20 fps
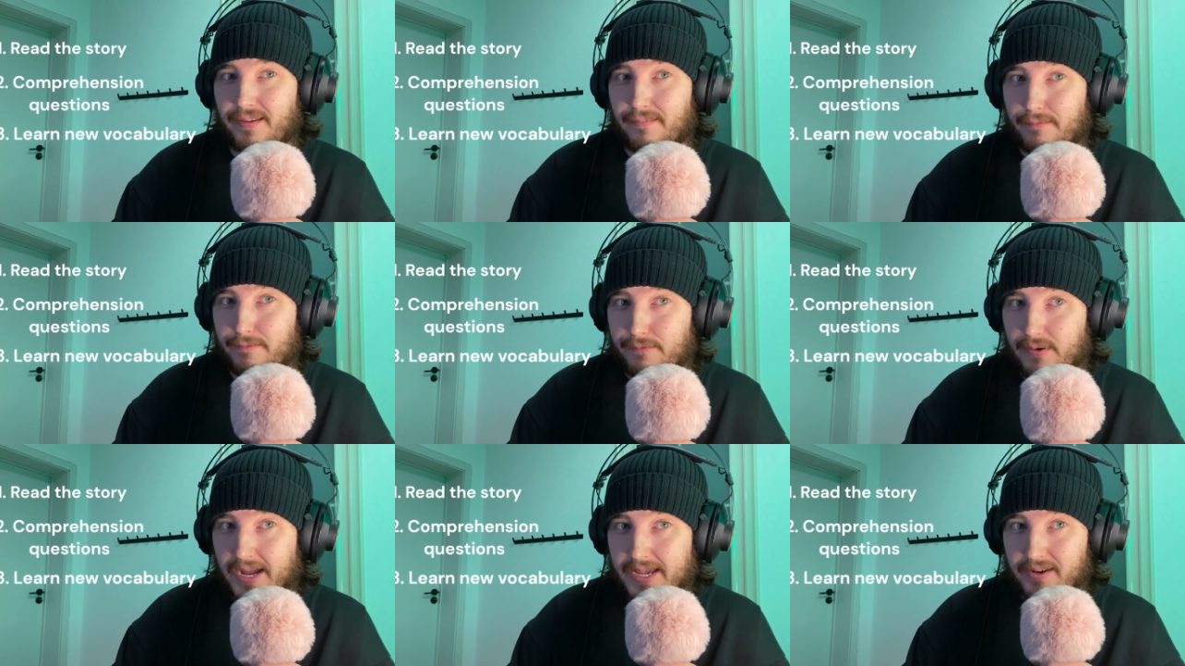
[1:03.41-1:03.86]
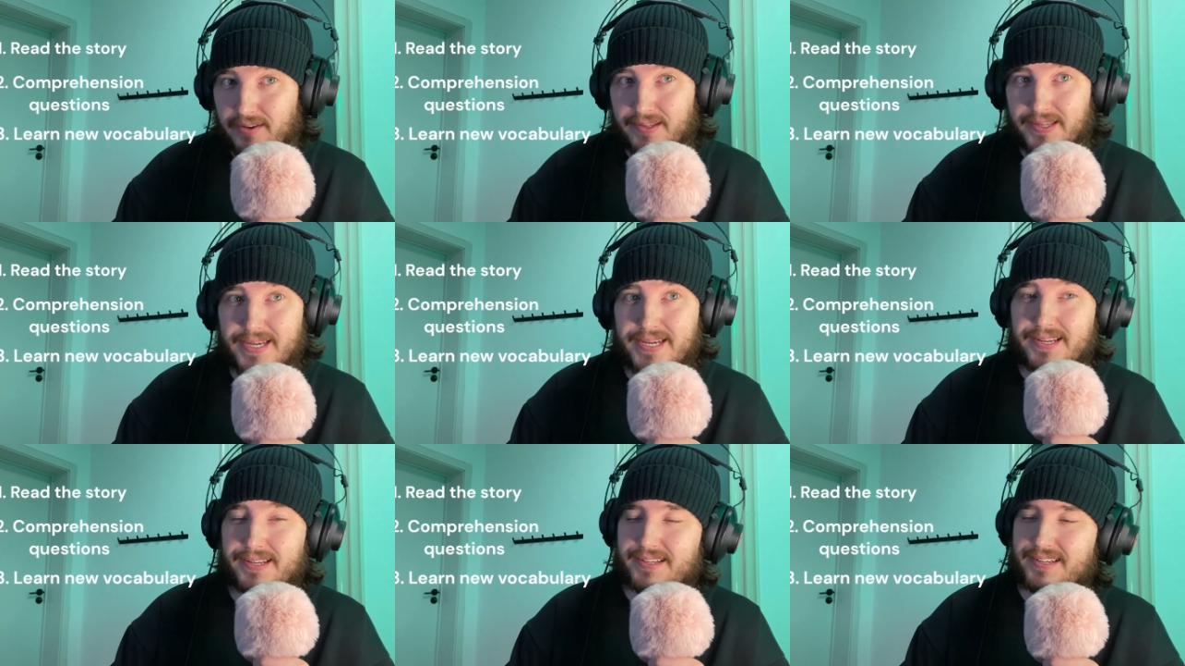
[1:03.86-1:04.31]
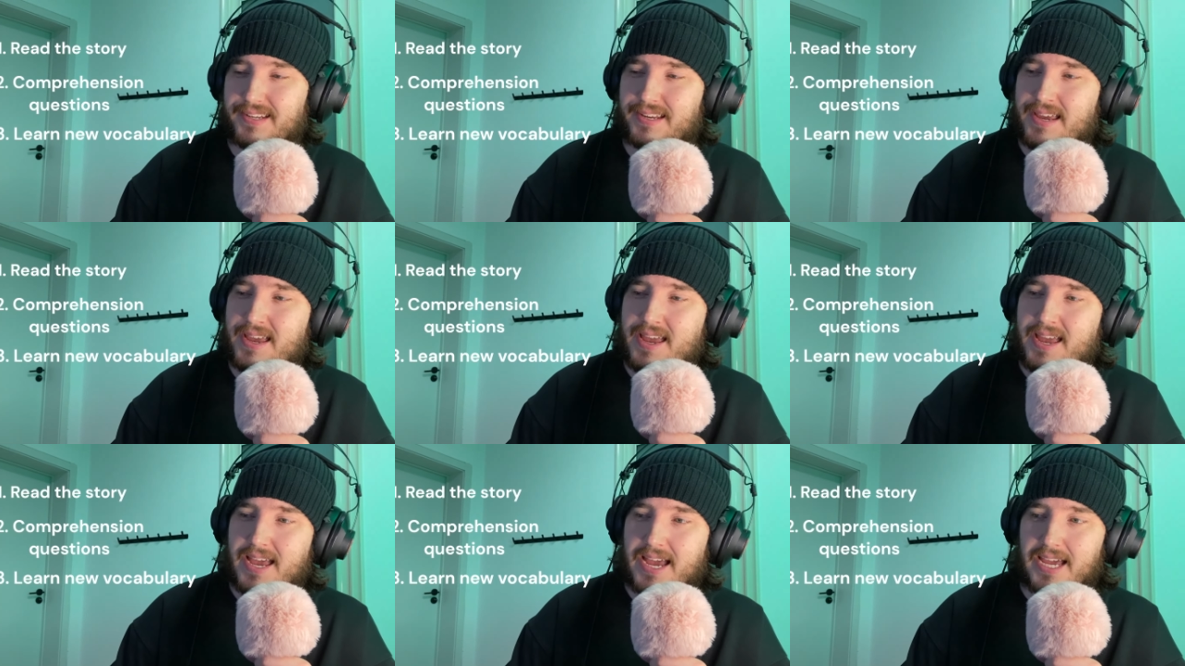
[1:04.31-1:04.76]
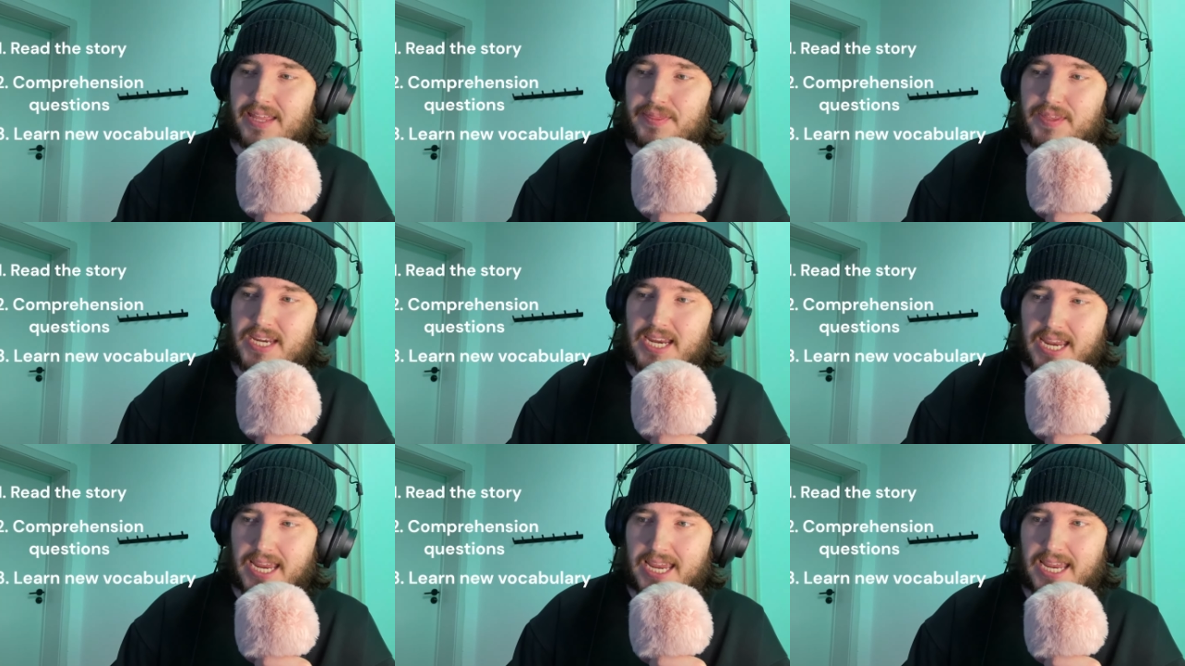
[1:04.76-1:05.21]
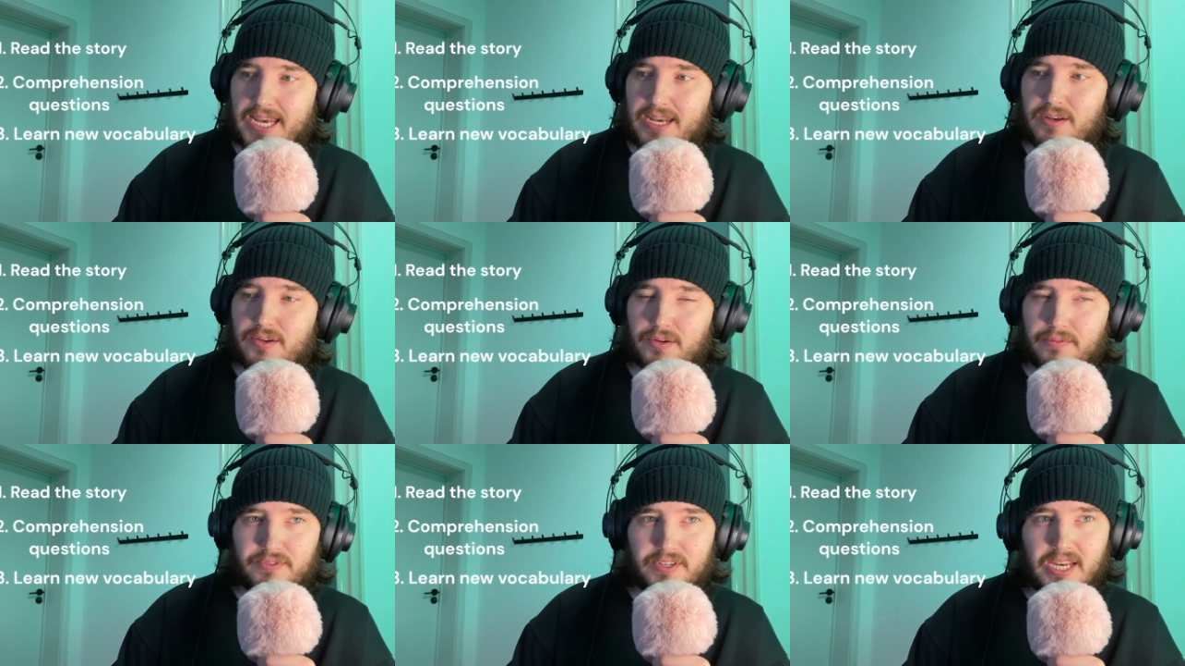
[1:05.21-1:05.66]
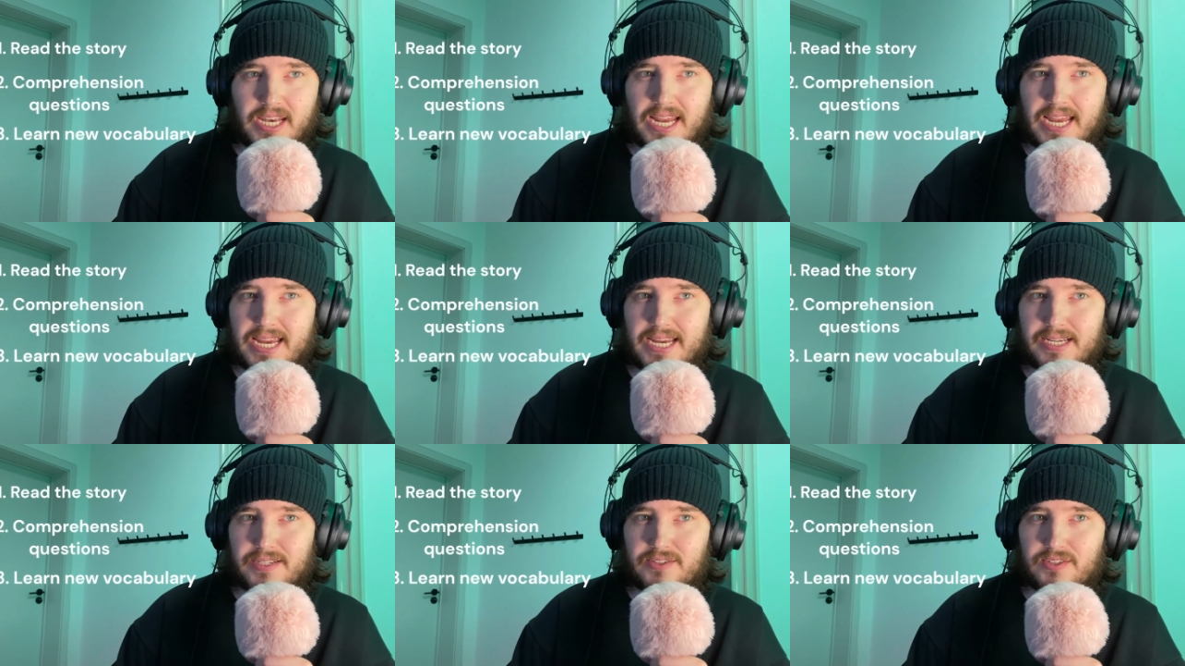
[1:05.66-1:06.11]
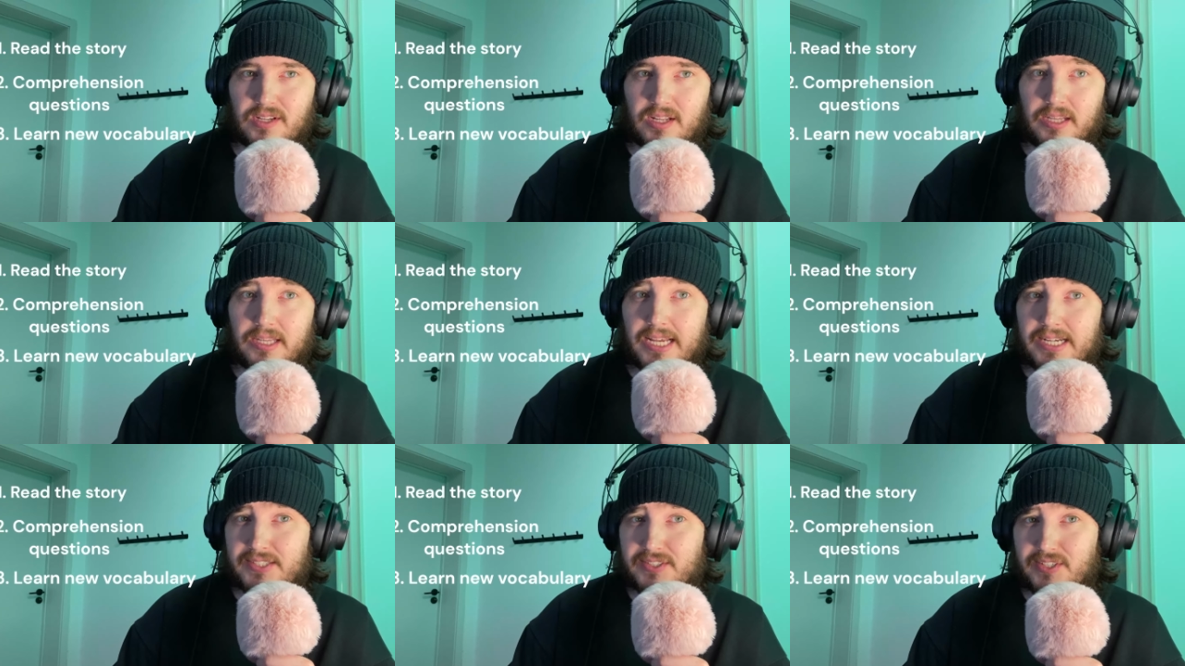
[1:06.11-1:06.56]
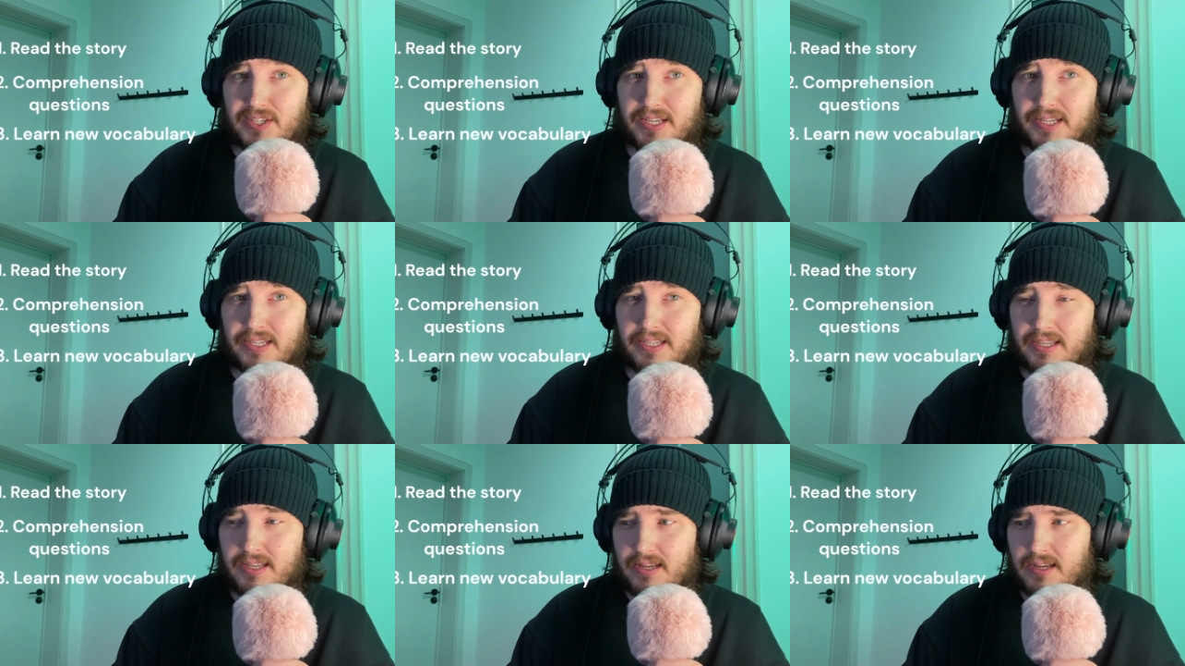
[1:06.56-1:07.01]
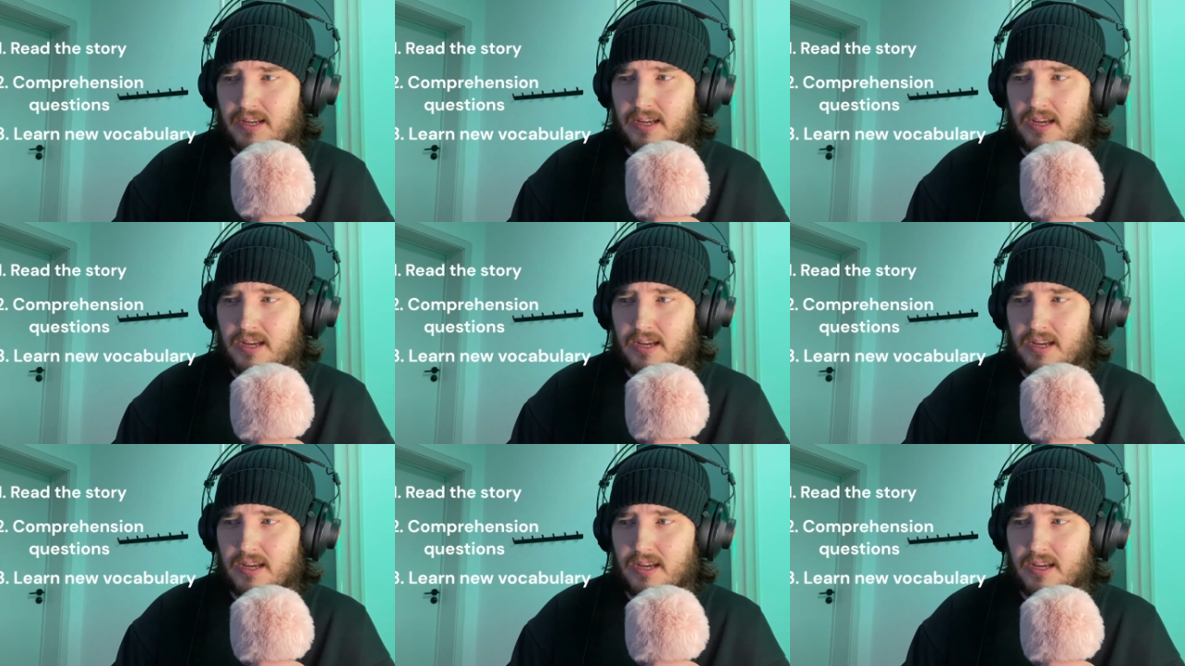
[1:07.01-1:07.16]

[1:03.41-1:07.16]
Finally, at the end of today's lesson,